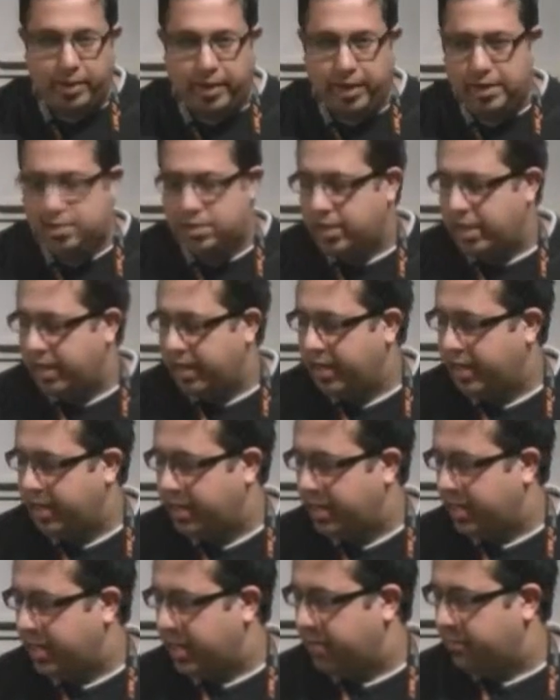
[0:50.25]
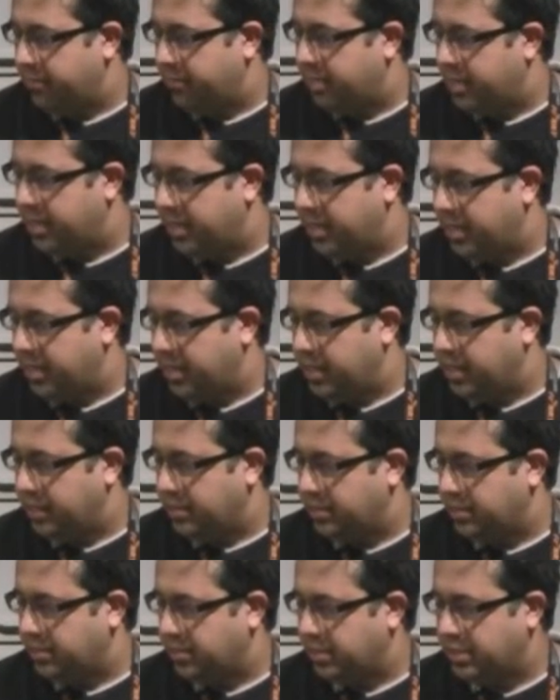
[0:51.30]
we get into any of the
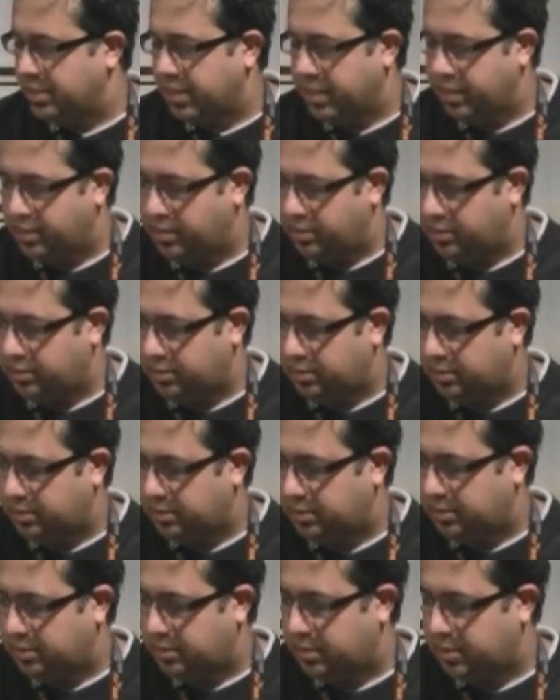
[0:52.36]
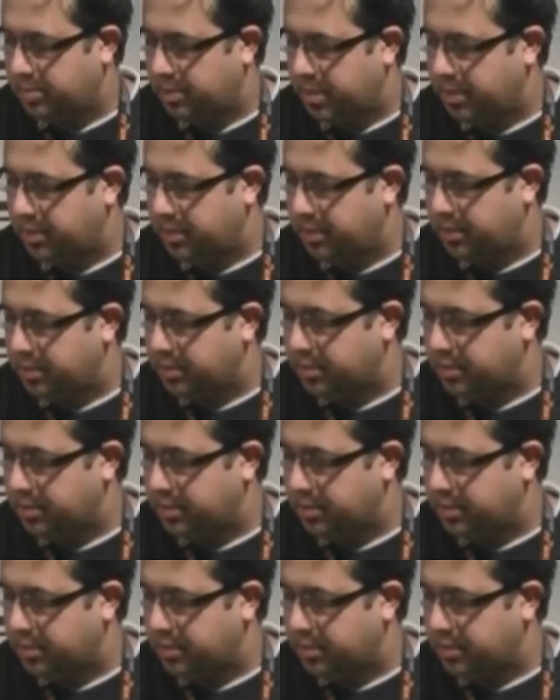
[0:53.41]
details about the